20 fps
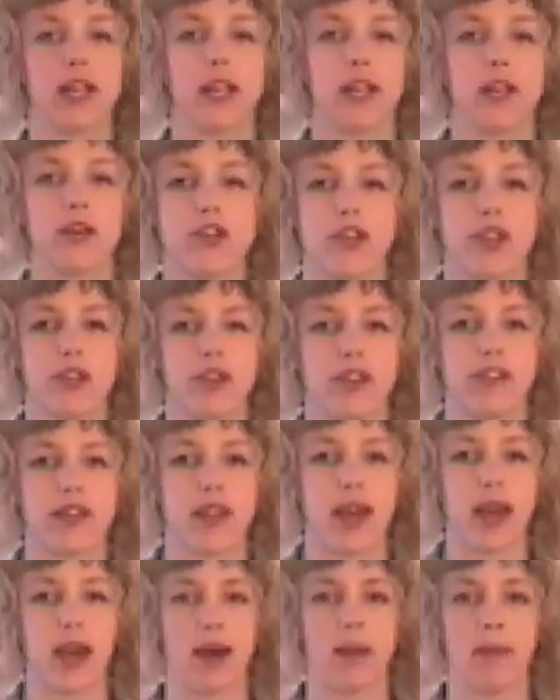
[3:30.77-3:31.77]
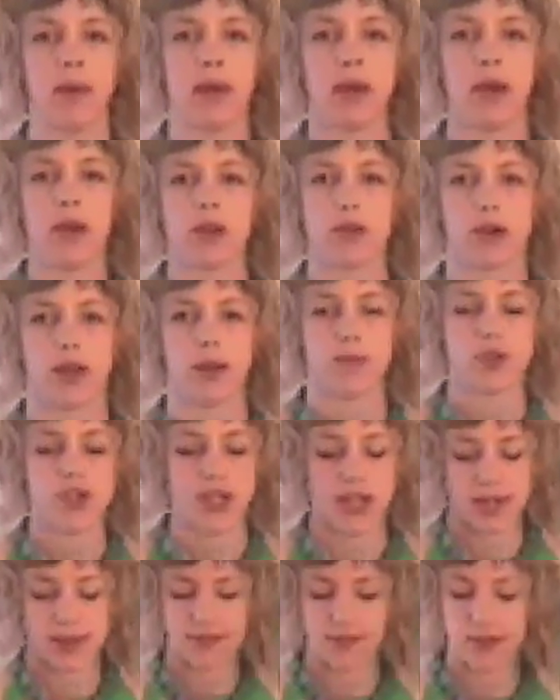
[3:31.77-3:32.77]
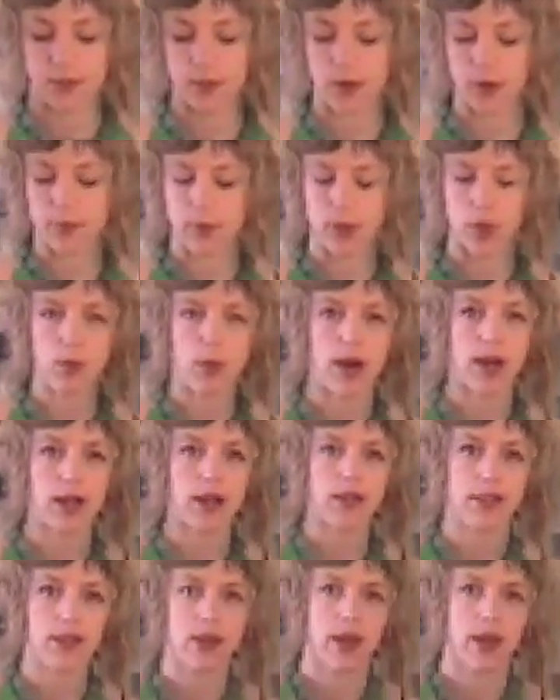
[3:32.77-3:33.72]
You could use cream cheese if you want, but quark's